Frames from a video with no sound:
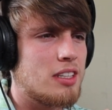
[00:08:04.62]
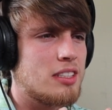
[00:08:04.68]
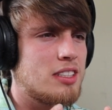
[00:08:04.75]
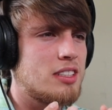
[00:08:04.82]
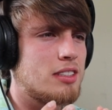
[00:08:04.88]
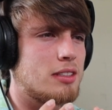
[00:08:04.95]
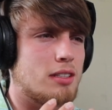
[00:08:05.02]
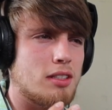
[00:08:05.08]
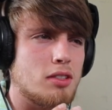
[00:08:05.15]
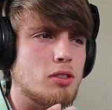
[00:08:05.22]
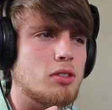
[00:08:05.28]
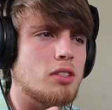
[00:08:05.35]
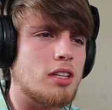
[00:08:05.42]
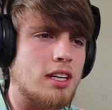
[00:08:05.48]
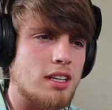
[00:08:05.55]
this
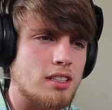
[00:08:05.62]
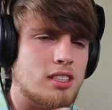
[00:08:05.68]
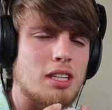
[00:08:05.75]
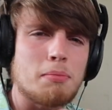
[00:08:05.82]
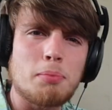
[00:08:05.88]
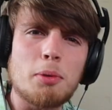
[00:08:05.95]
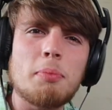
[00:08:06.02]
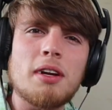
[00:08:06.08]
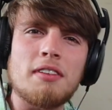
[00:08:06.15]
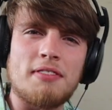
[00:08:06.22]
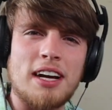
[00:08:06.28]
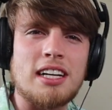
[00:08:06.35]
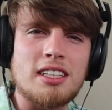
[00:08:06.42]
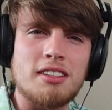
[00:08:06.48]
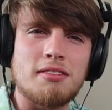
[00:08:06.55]
is like a simple but
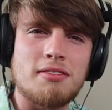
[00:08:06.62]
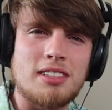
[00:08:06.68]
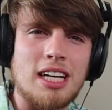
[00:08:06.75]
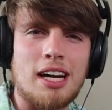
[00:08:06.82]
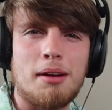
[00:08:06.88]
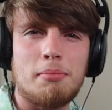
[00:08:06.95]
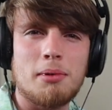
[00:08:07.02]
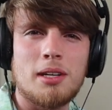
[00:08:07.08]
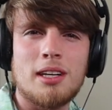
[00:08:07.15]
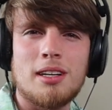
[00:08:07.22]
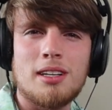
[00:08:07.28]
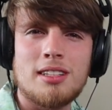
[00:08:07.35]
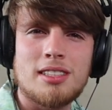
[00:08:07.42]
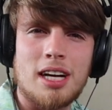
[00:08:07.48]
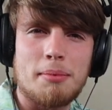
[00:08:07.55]
effective type
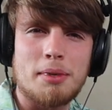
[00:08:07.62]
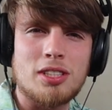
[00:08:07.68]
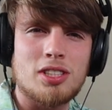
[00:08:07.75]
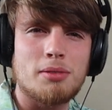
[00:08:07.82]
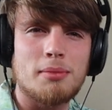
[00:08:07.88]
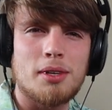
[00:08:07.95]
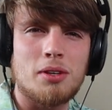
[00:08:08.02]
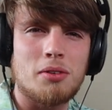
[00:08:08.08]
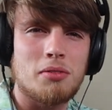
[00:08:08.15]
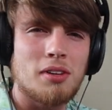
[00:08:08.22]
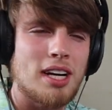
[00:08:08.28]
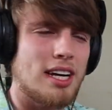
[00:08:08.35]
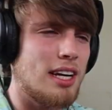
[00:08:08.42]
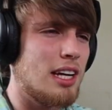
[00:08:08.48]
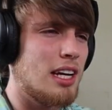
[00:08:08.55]
type instrumental,
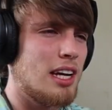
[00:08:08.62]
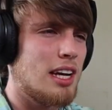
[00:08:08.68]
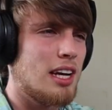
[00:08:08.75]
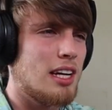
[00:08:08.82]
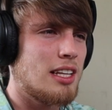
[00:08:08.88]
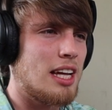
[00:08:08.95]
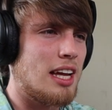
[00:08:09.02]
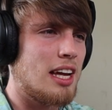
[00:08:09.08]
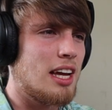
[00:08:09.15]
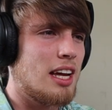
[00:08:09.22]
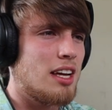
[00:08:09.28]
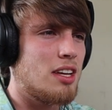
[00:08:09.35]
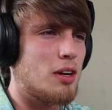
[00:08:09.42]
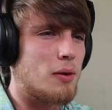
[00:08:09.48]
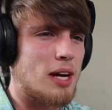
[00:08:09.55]
right? That
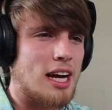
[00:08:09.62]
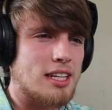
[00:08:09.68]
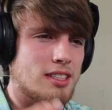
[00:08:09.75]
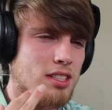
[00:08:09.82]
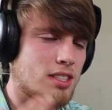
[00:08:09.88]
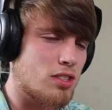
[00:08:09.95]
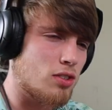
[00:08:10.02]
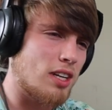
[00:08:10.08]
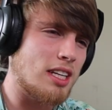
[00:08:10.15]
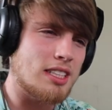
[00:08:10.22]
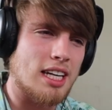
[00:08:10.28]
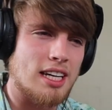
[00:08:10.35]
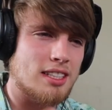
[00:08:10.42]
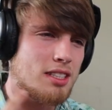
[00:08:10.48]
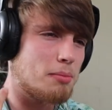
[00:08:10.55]
you know it has the strings,
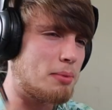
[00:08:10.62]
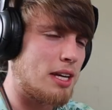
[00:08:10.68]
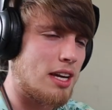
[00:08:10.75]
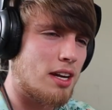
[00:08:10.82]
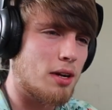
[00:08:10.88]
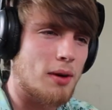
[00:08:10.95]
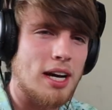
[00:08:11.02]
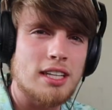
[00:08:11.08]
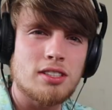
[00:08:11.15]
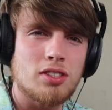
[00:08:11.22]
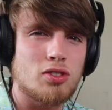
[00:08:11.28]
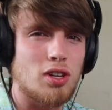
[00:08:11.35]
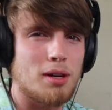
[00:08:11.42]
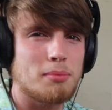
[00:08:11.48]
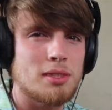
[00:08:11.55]
it has the piano, it has the
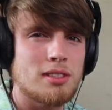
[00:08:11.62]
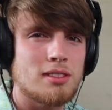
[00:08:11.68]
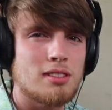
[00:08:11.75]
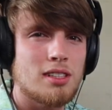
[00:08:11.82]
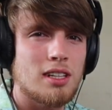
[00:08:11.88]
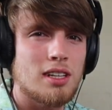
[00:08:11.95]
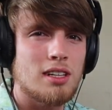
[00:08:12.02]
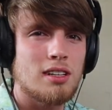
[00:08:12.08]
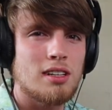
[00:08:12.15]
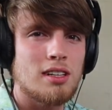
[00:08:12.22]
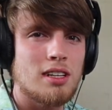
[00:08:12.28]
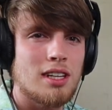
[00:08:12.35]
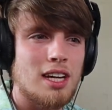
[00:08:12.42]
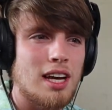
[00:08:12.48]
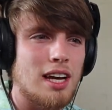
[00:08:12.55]
drums,
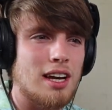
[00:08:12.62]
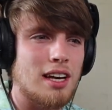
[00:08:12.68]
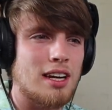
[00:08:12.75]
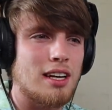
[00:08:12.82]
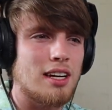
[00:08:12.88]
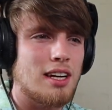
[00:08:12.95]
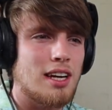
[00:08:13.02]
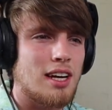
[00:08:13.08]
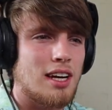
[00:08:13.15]
and